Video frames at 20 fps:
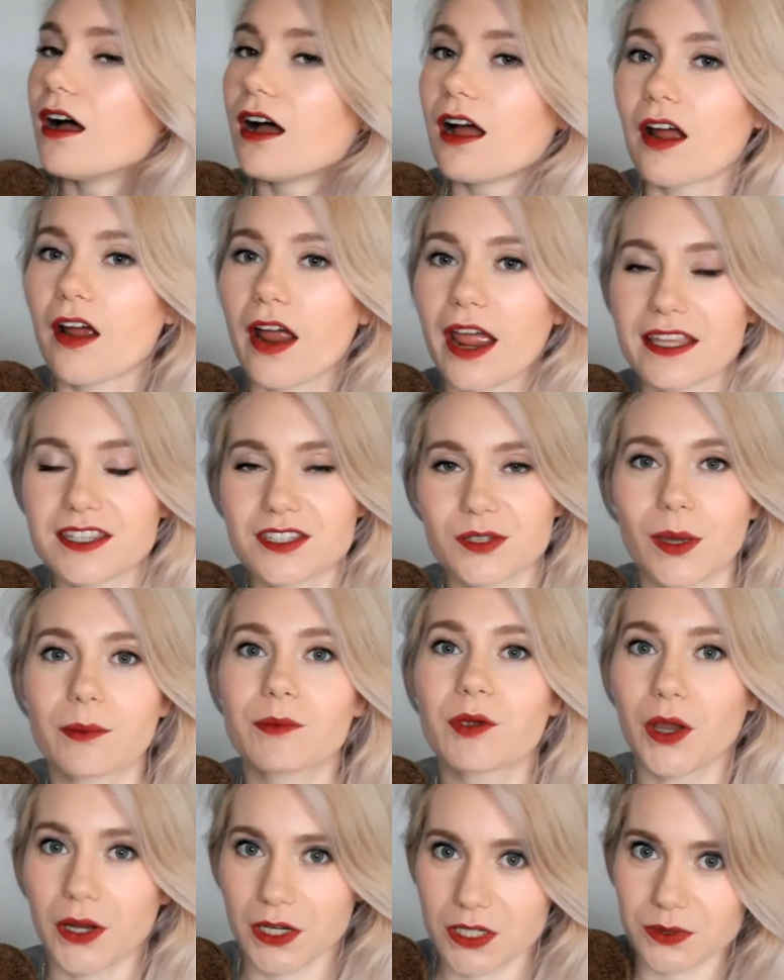Alright, so I'm
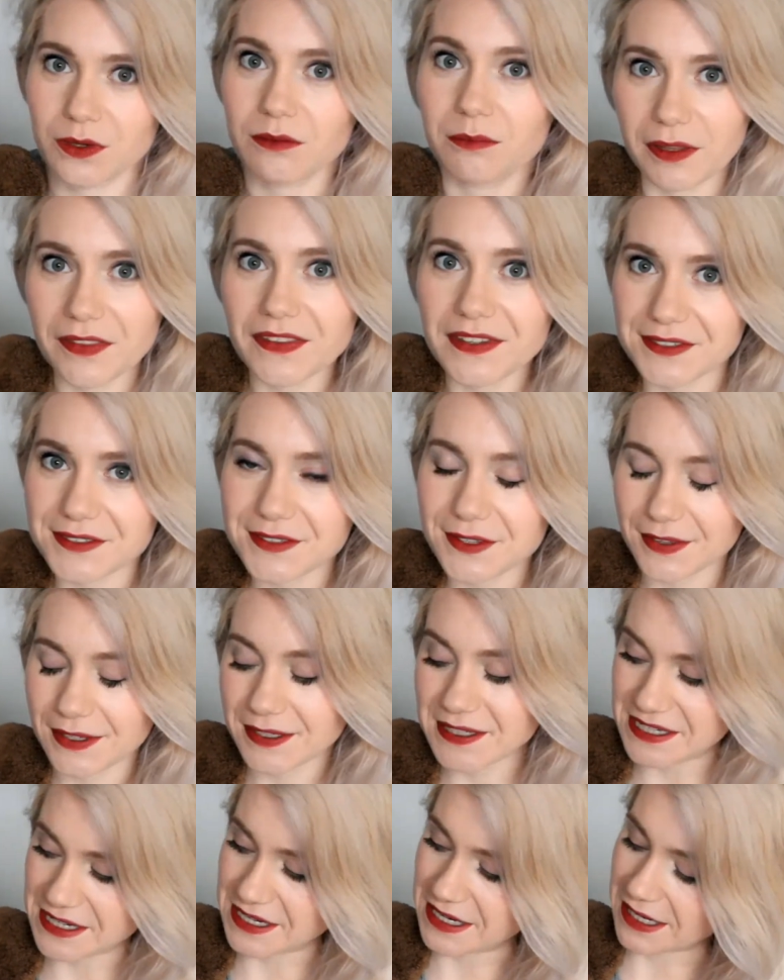going to admit this to the
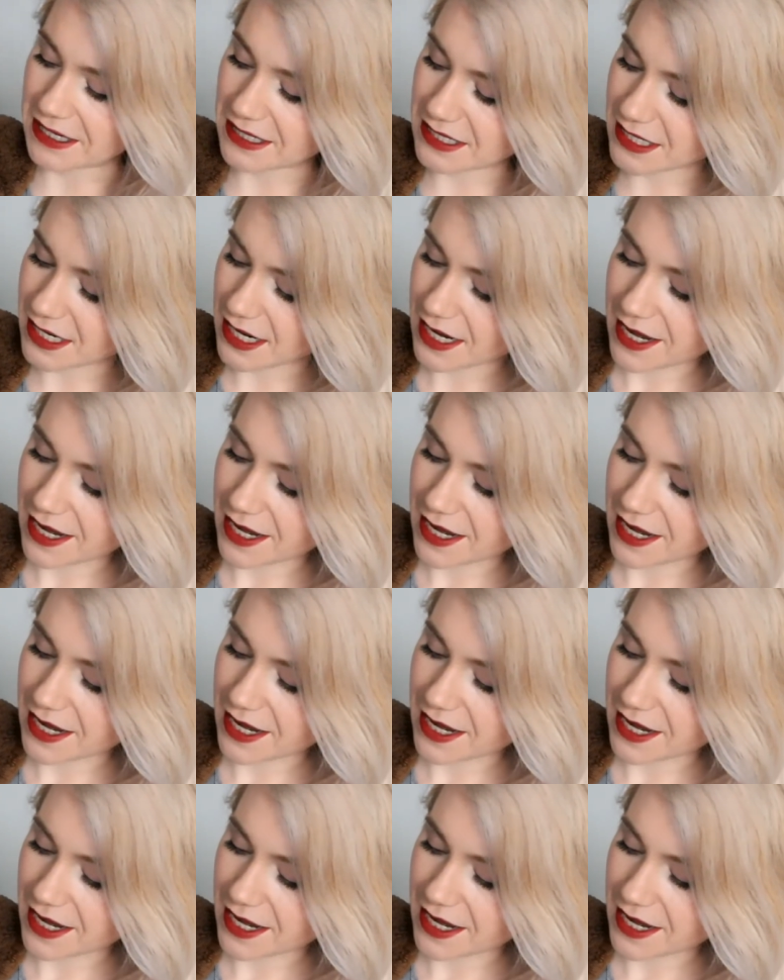internet.